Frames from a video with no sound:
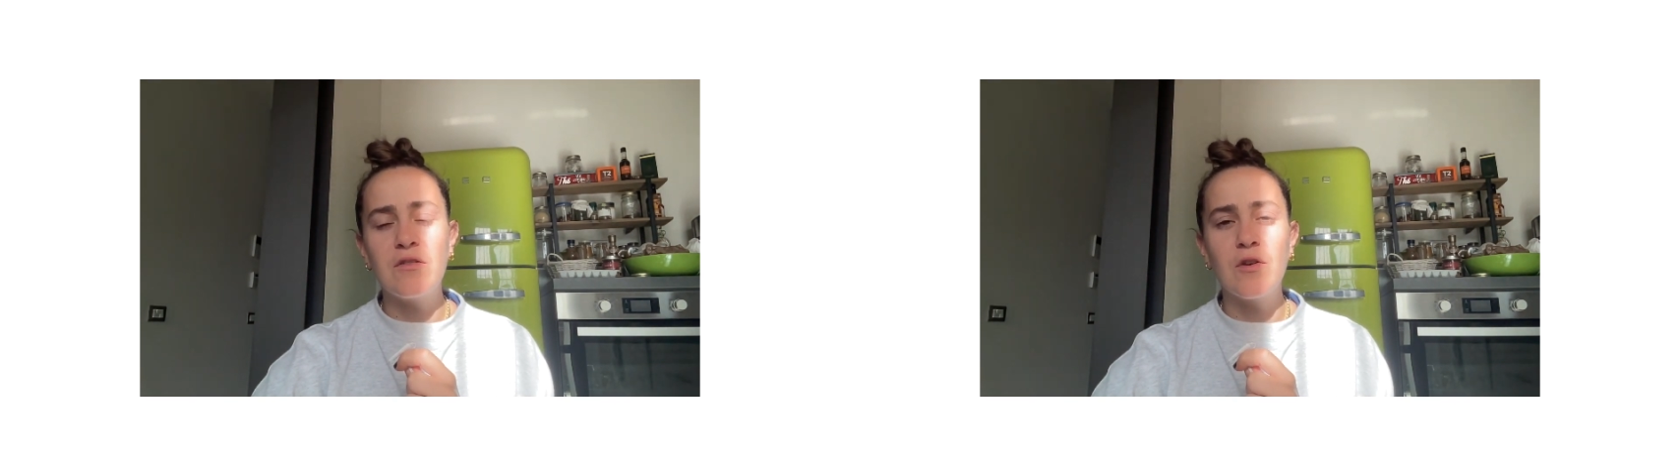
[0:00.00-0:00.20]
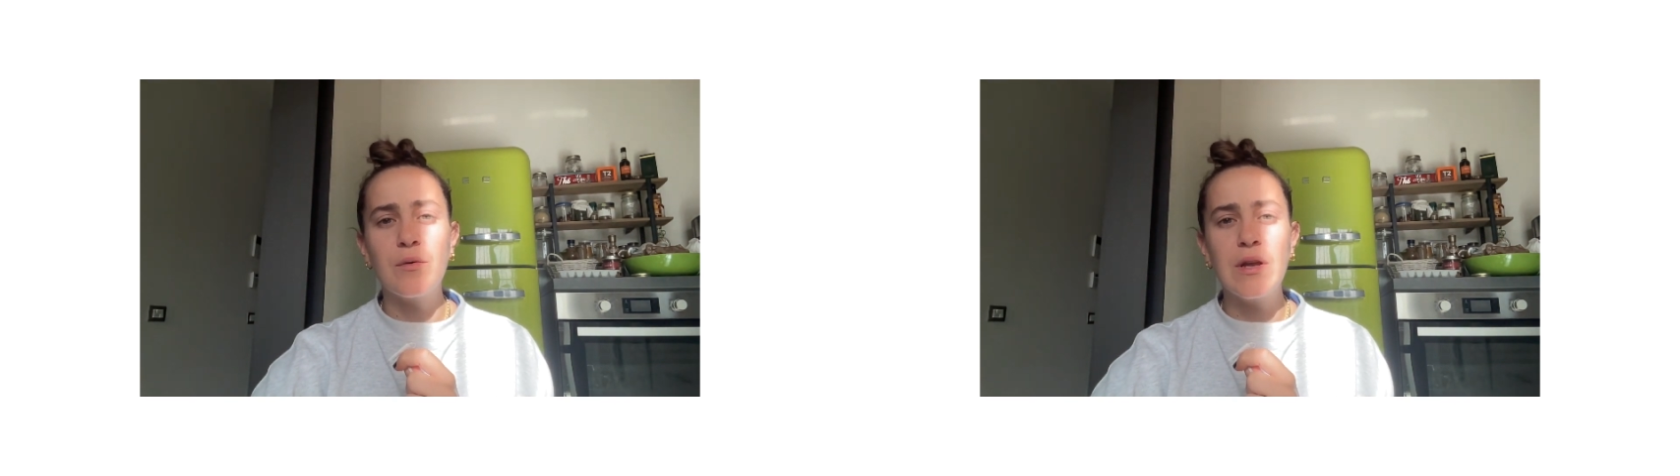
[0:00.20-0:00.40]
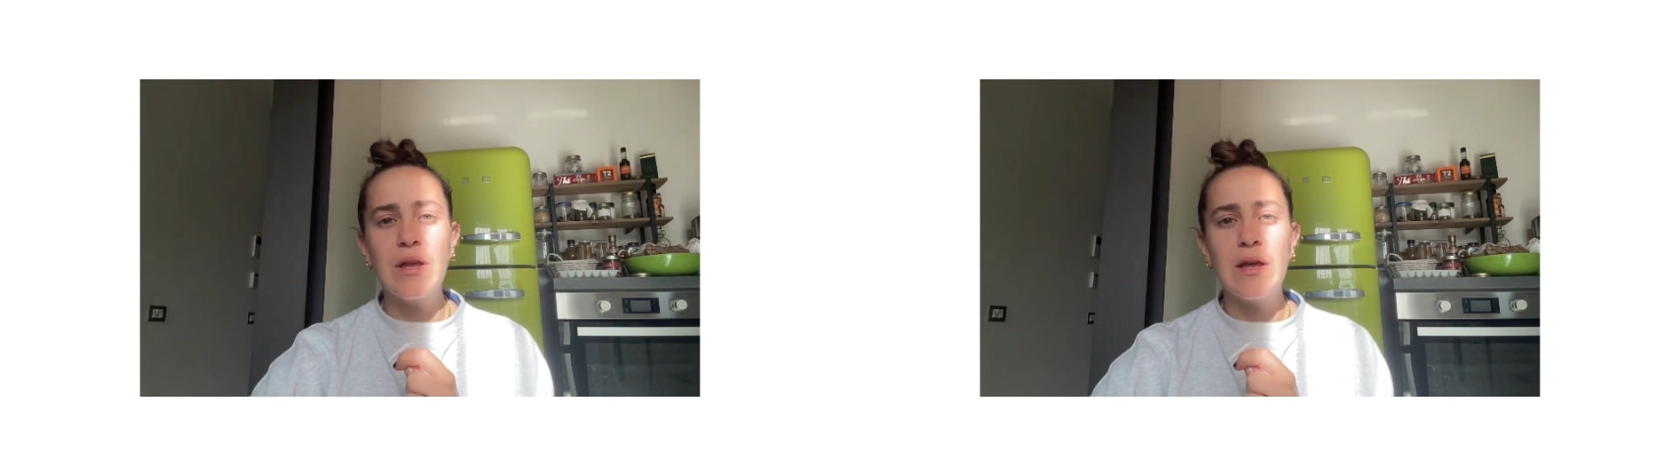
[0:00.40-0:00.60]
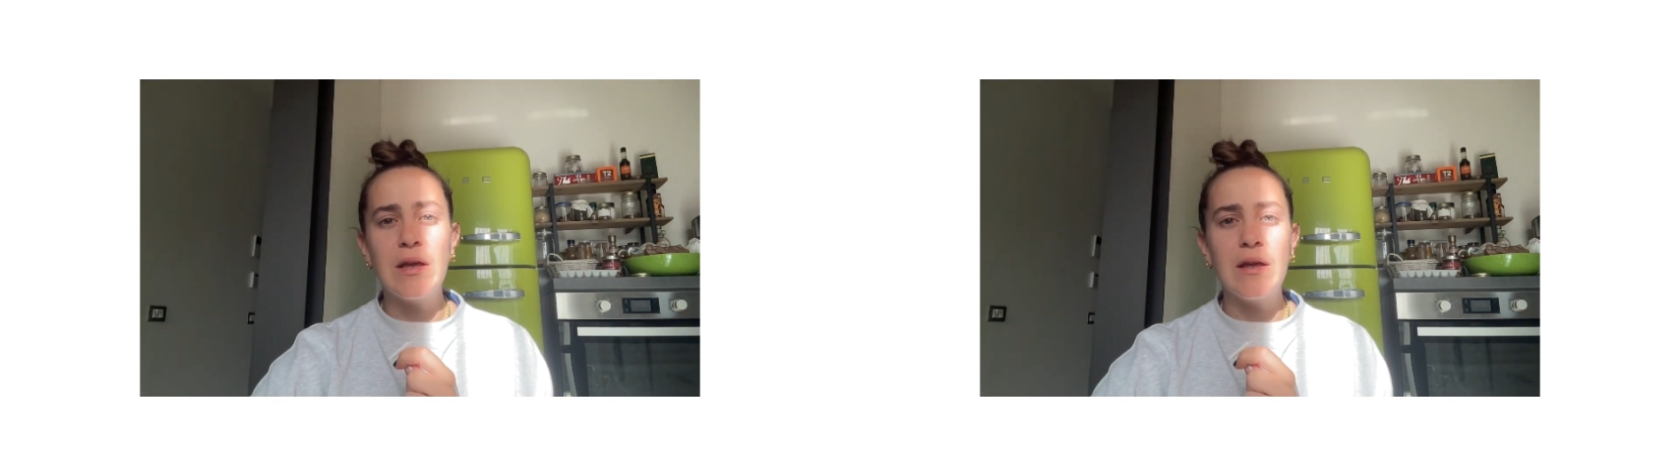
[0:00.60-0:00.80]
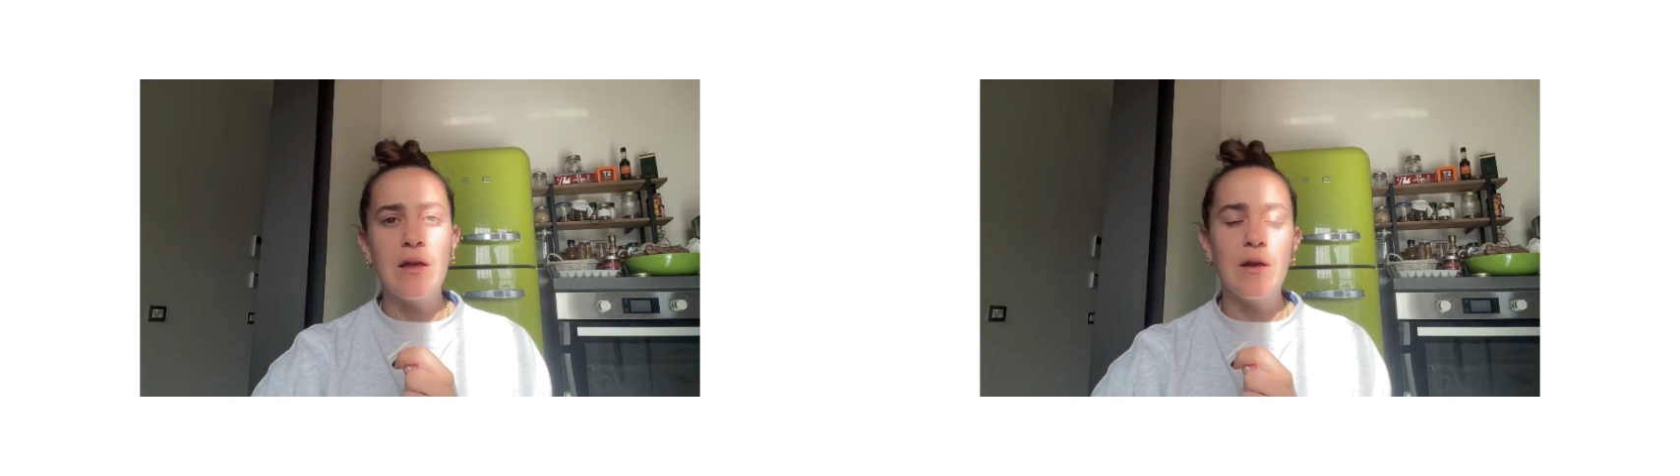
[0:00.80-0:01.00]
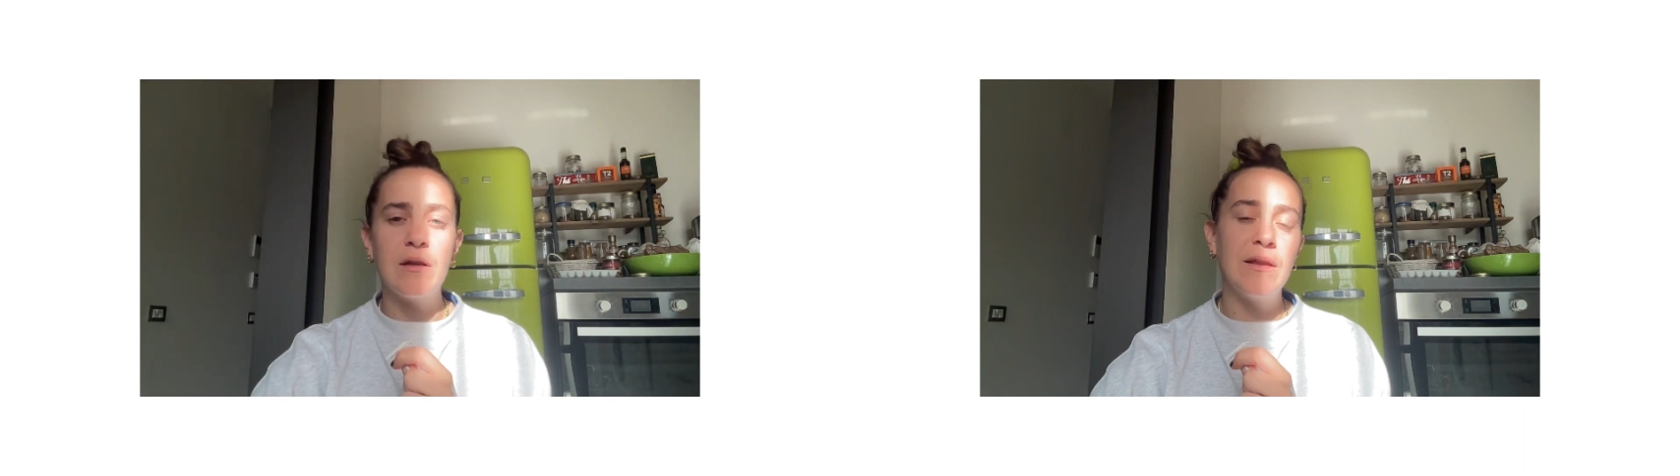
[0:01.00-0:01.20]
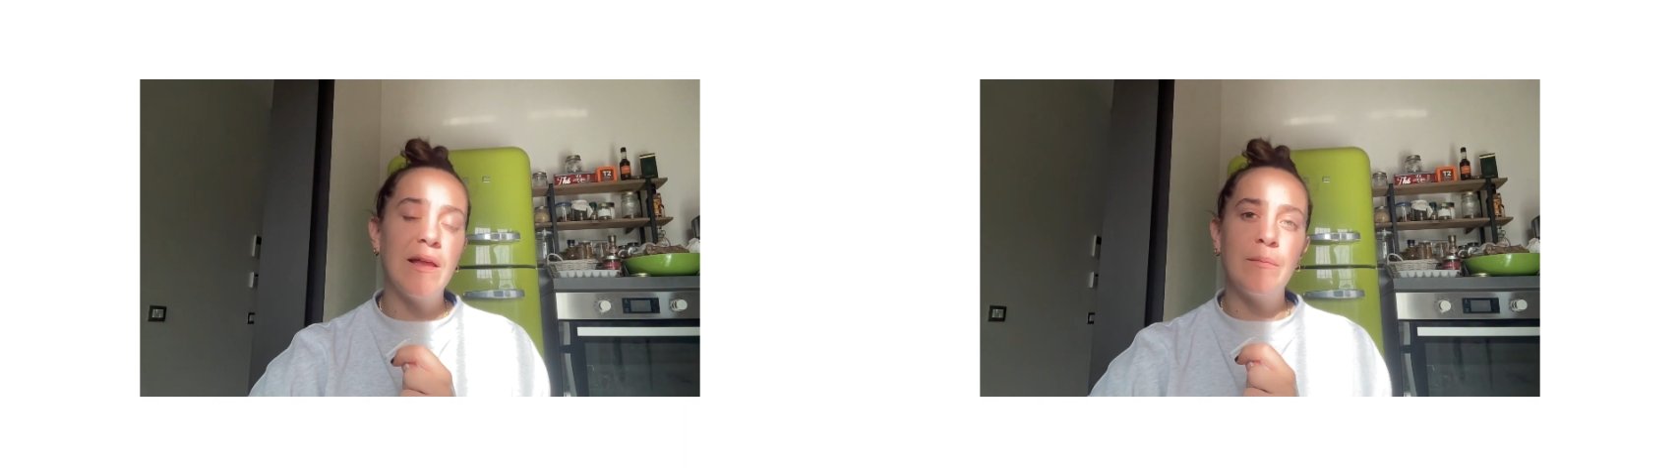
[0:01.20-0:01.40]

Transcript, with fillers: it's already an